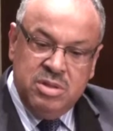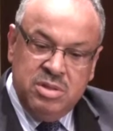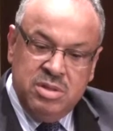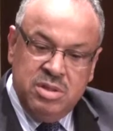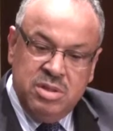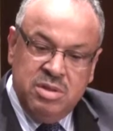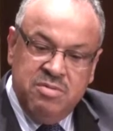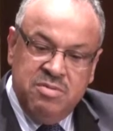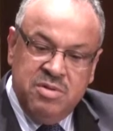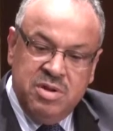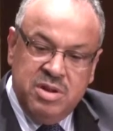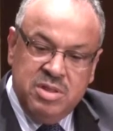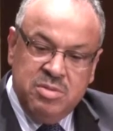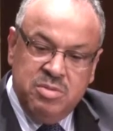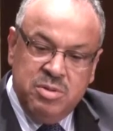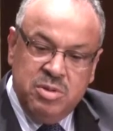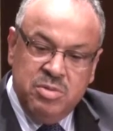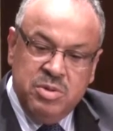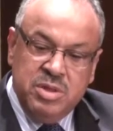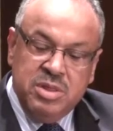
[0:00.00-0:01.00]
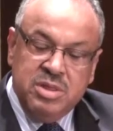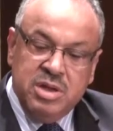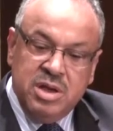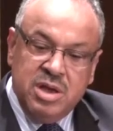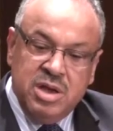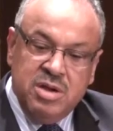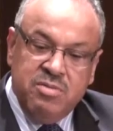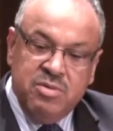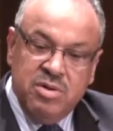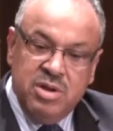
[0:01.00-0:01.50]
is the difference between
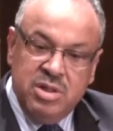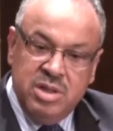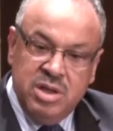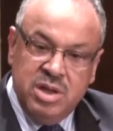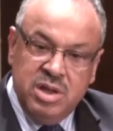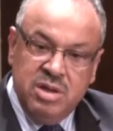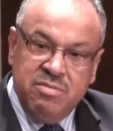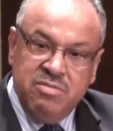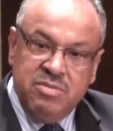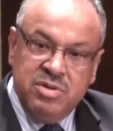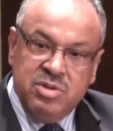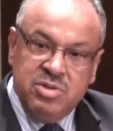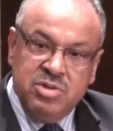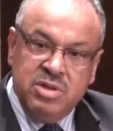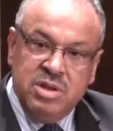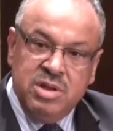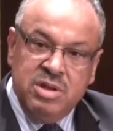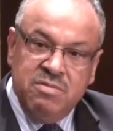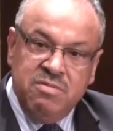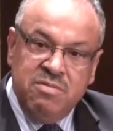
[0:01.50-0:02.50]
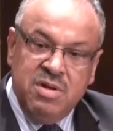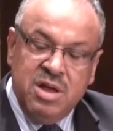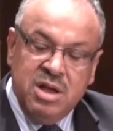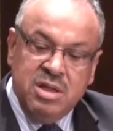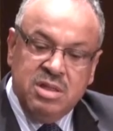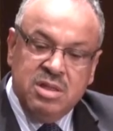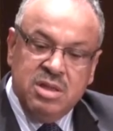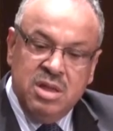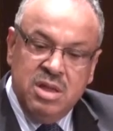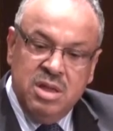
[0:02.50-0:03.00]
Takaful and the convention. In
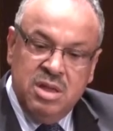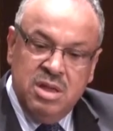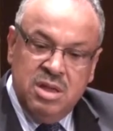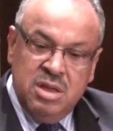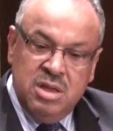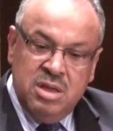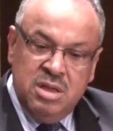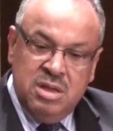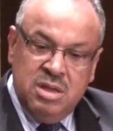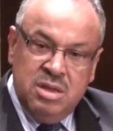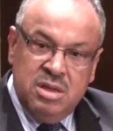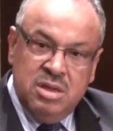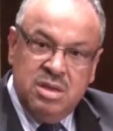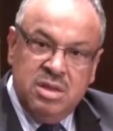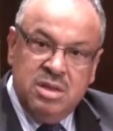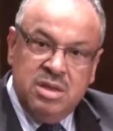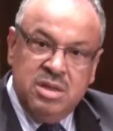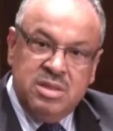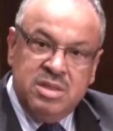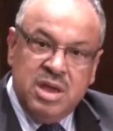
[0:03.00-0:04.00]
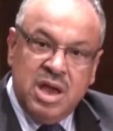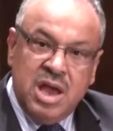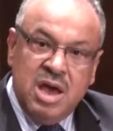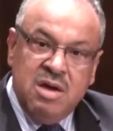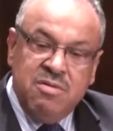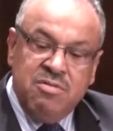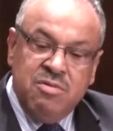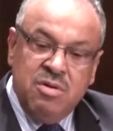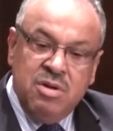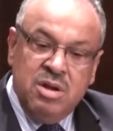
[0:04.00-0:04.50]
fact,
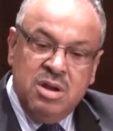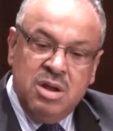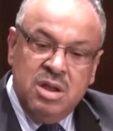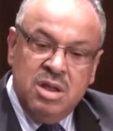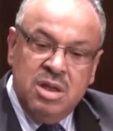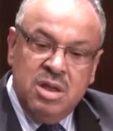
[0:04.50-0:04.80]
Takaful